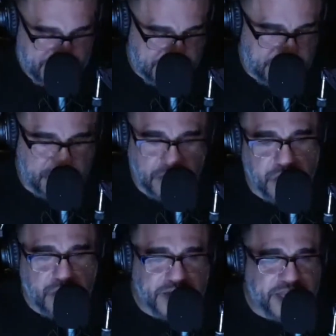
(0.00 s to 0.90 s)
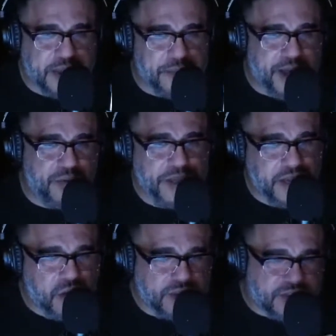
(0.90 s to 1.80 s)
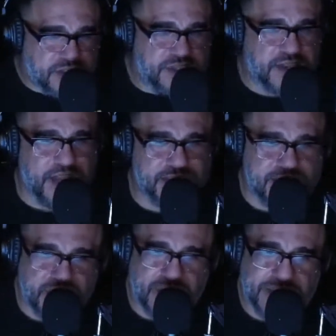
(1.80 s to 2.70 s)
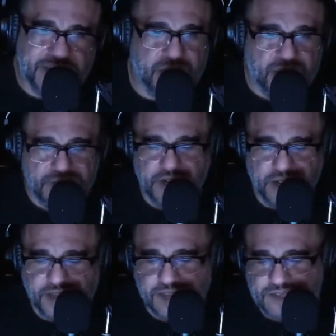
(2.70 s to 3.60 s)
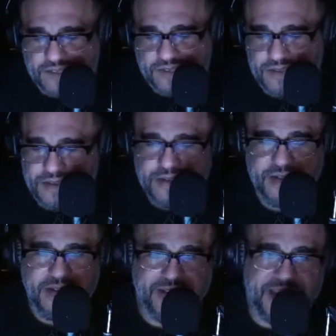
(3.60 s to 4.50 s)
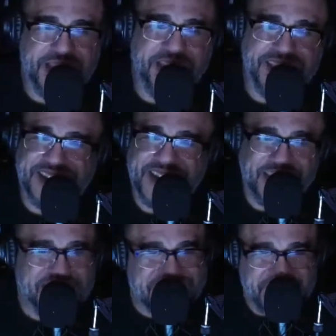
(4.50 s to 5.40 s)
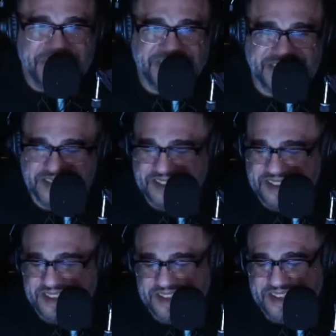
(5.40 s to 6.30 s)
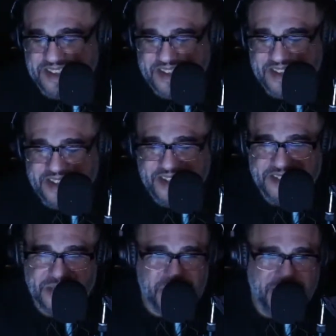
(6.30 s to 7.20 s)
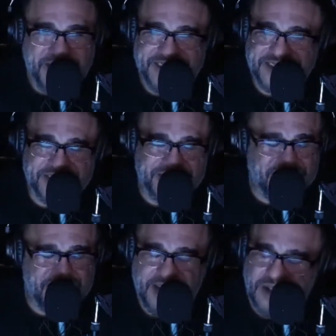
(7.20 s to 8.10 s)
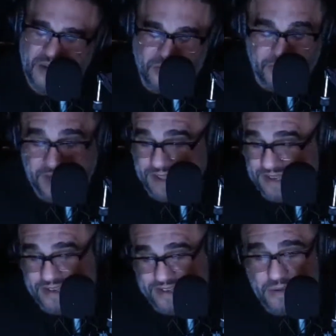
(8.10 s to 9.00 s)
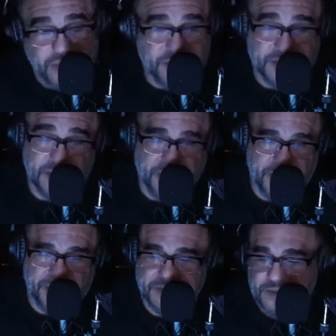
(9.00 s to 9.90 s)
Like, are you going to get mad when he goes into the closet and tries to use your leggings? Like, seriously. Dude had oh man, it was just a mess.